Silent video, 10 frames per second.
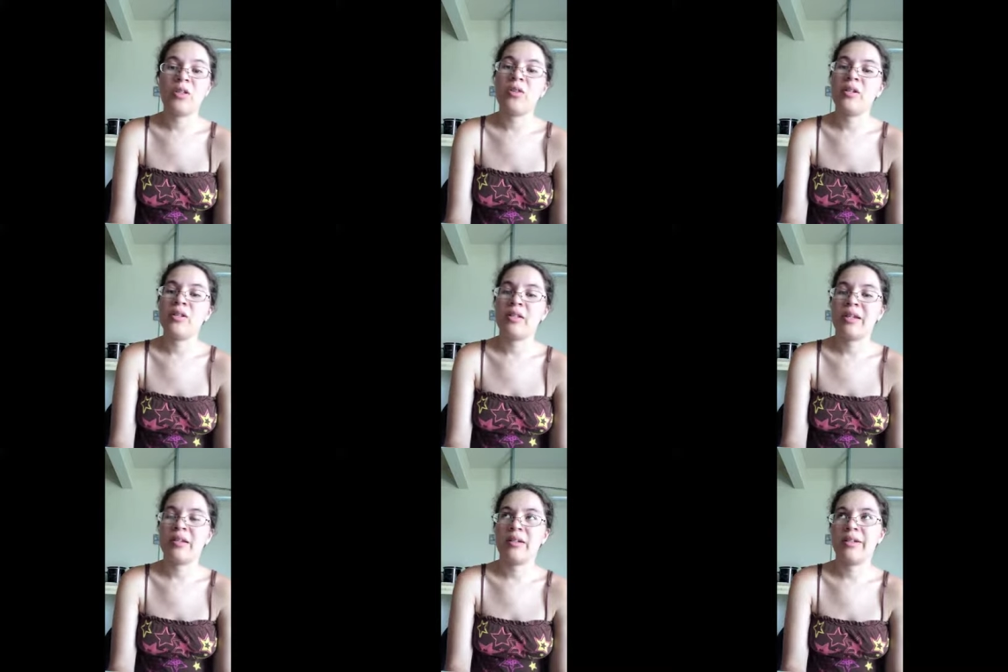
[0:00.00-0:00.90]
So there's
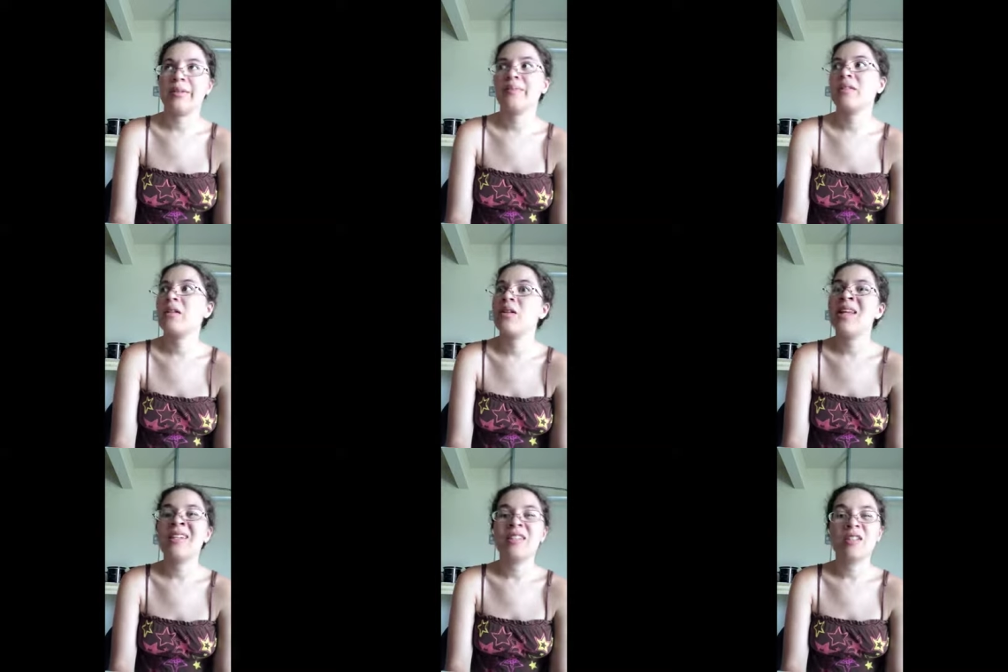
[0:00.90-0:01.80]
like
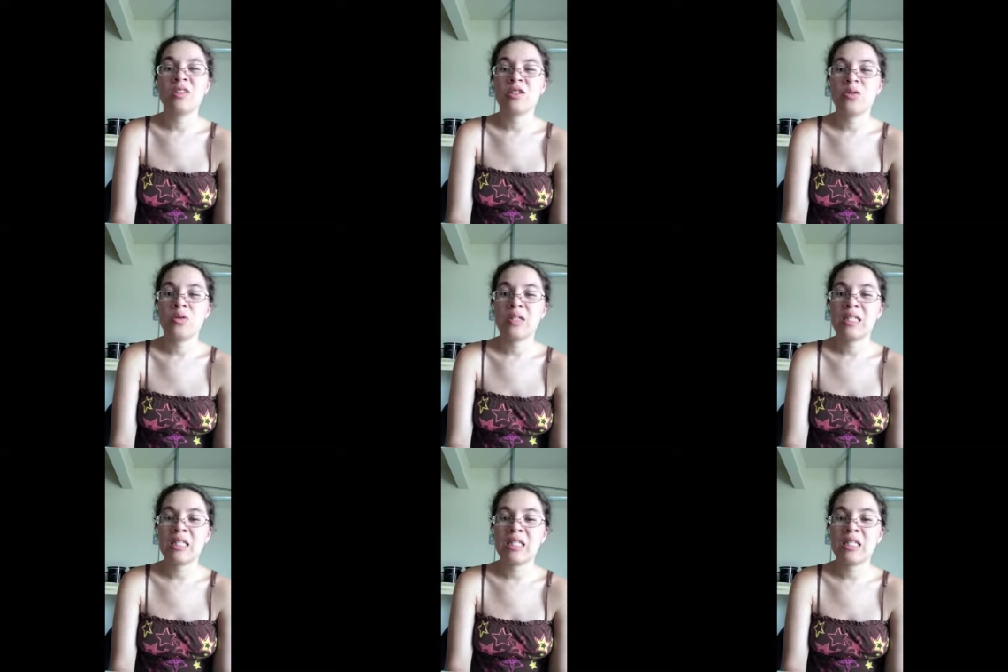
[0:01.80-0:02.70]

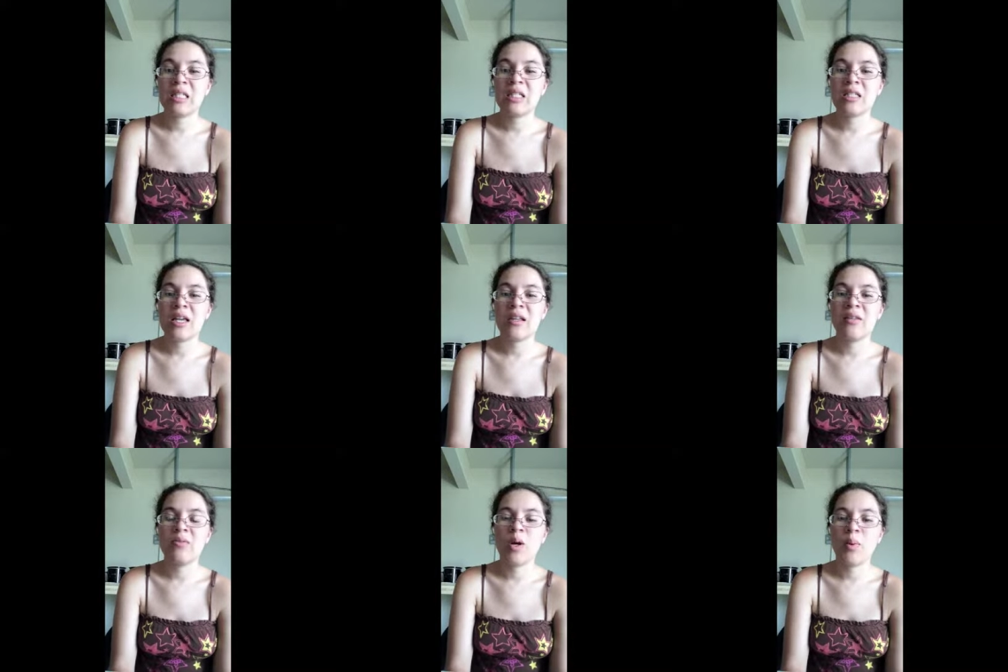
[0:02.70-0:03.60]
Stitchosauruses
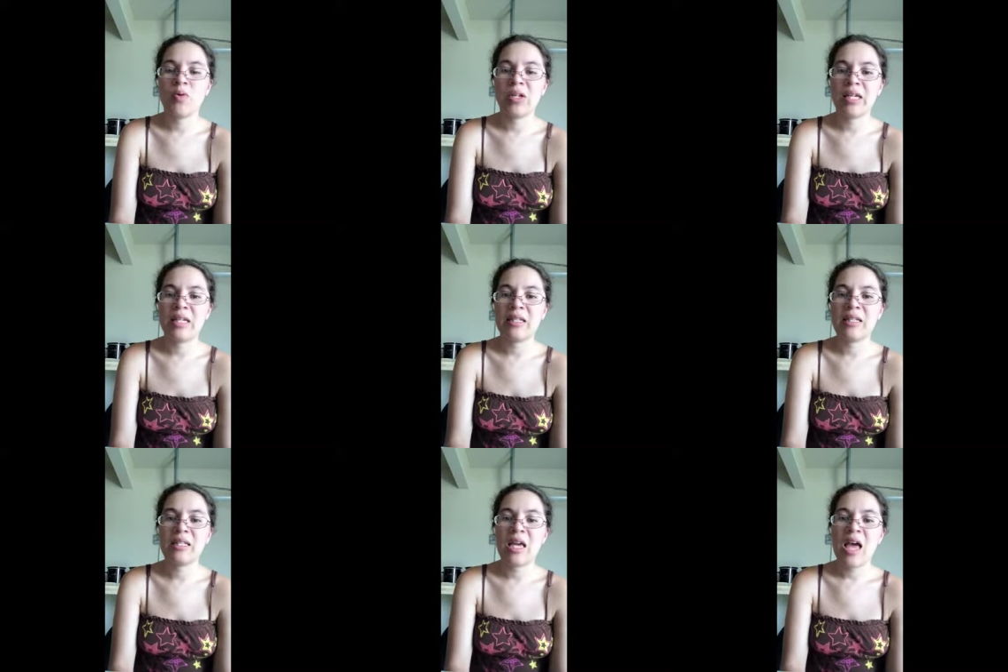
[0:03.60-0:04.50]
and Robo
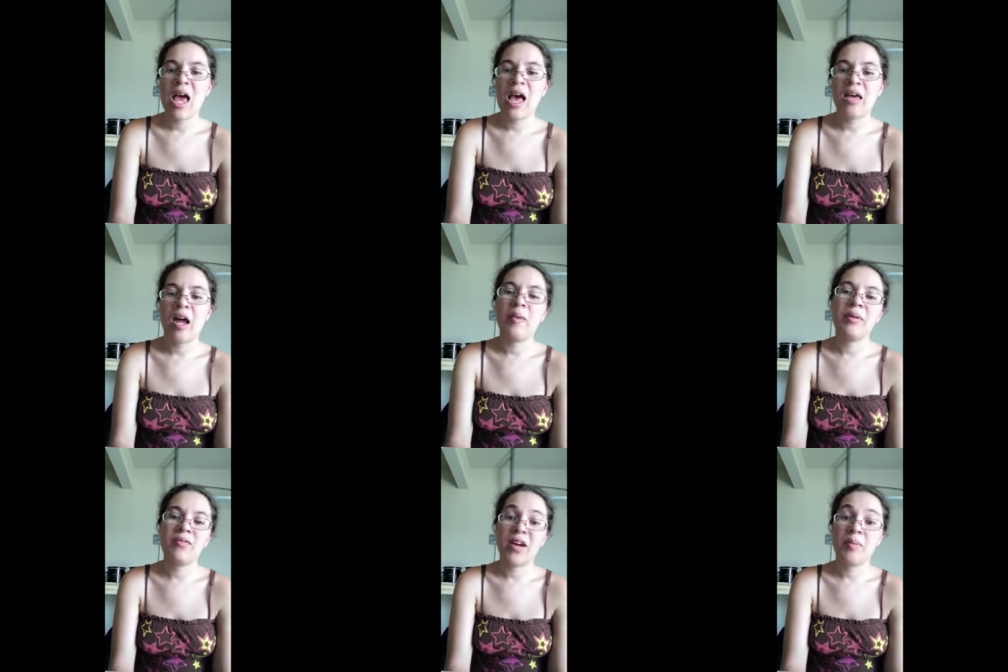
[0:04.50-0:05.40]
Knits, and I'm
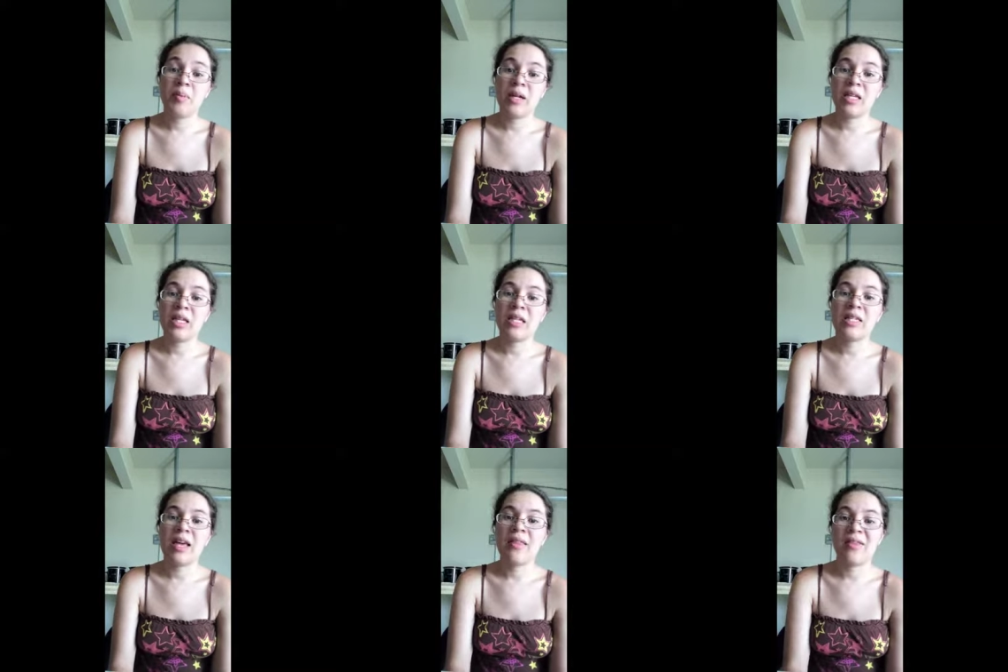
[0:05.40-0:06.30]
in Fiber Monkeys,
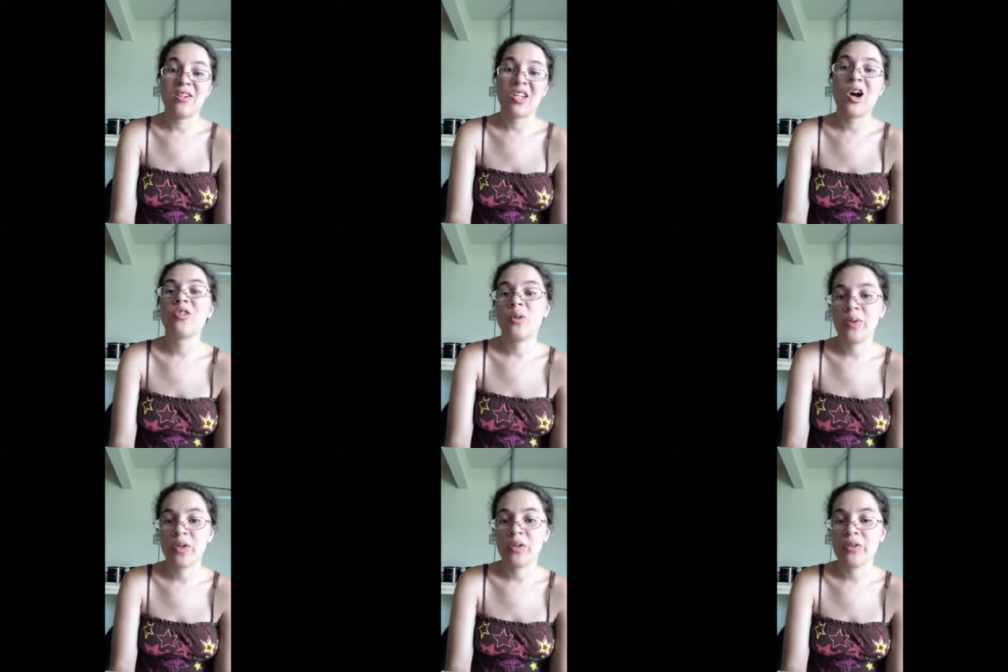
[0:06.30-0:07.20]
and then there's
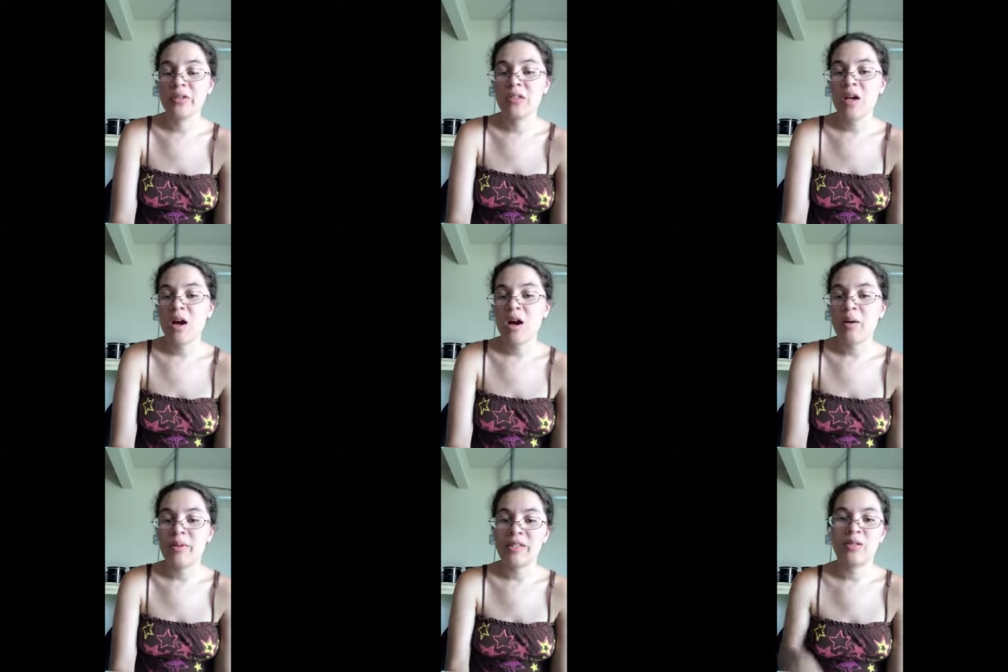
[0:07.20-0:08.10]
Octopearls,
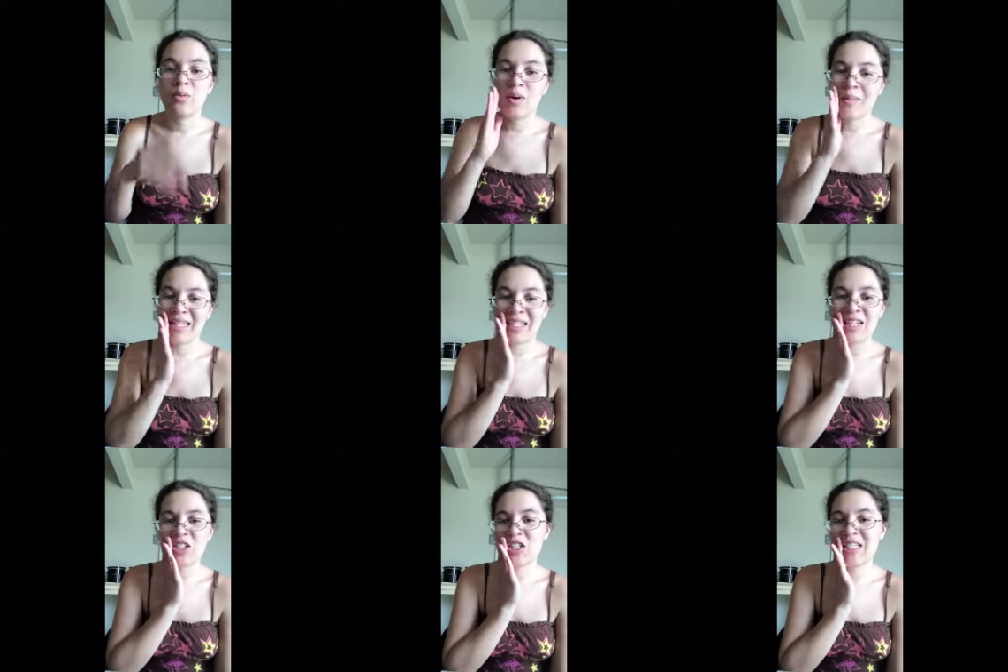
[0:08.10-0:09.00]
which is what my
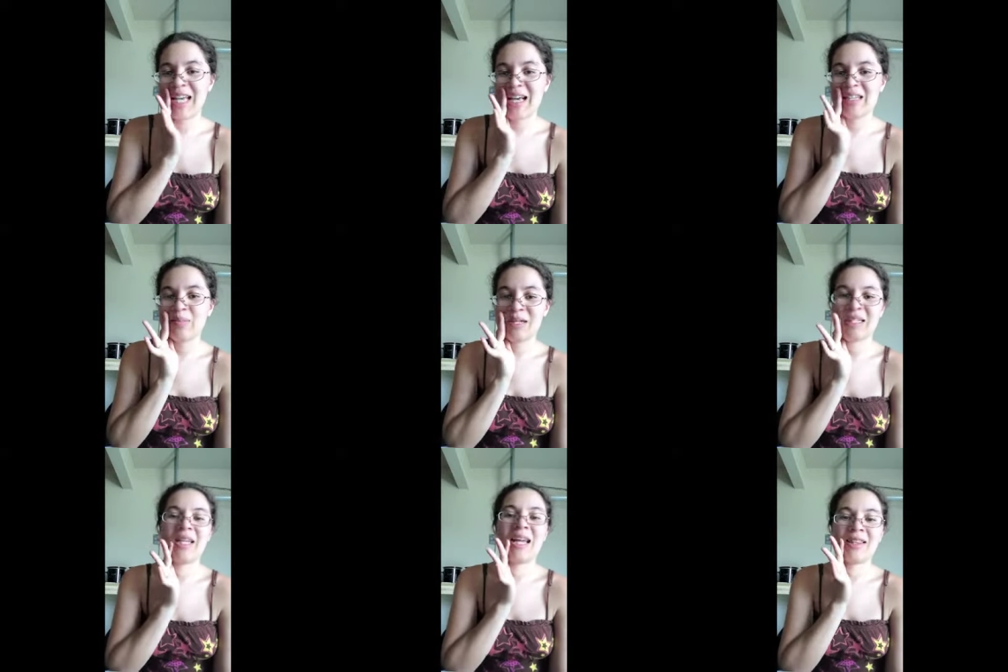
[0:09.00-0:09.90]
t-shirt says because
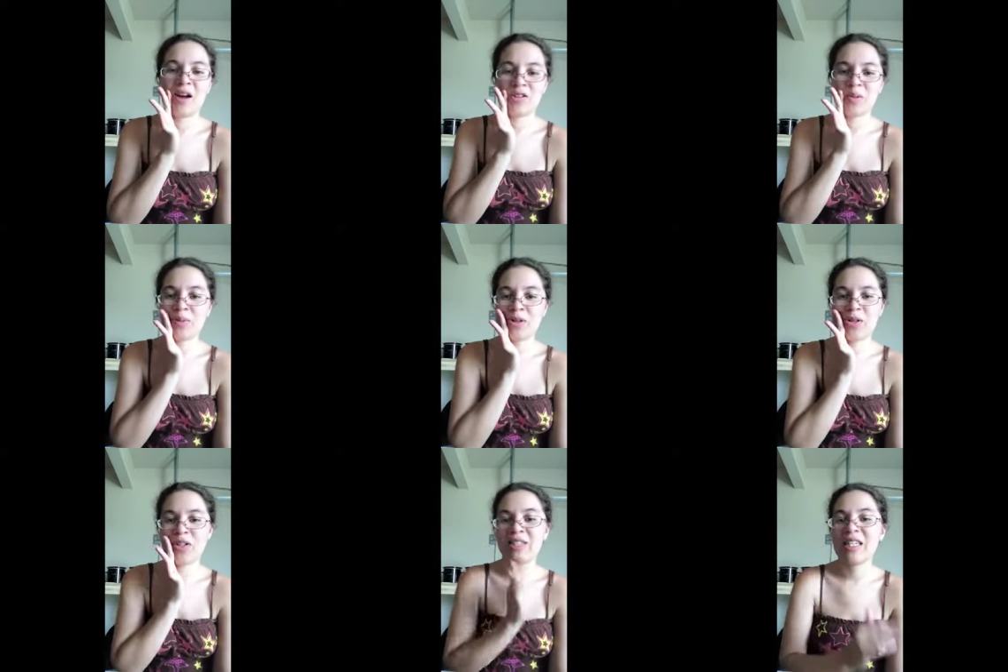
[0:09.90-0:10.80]
I like
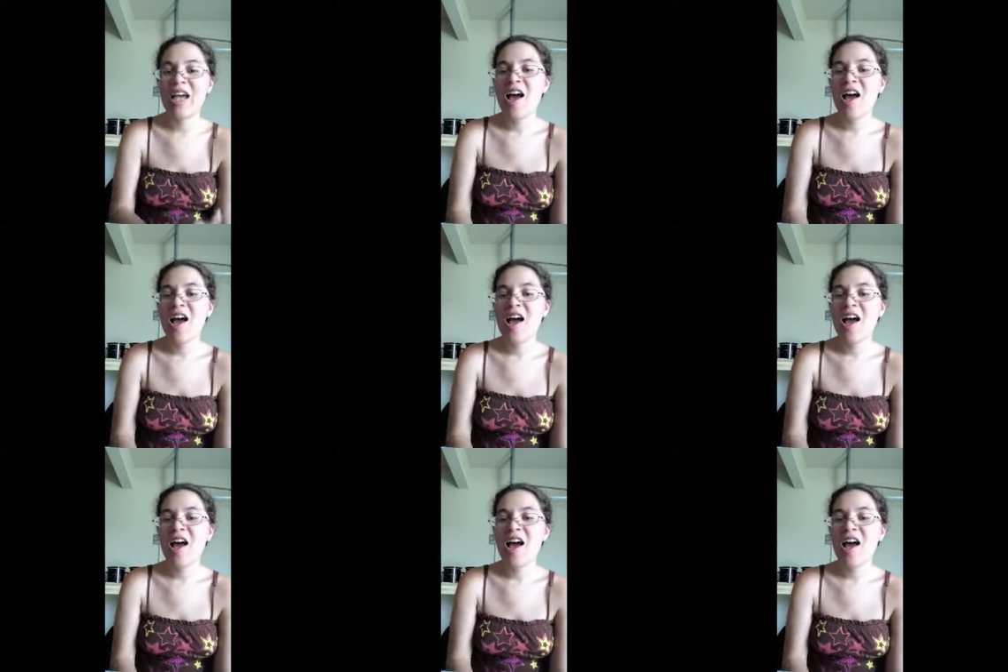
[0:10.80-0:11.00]
Octopearls.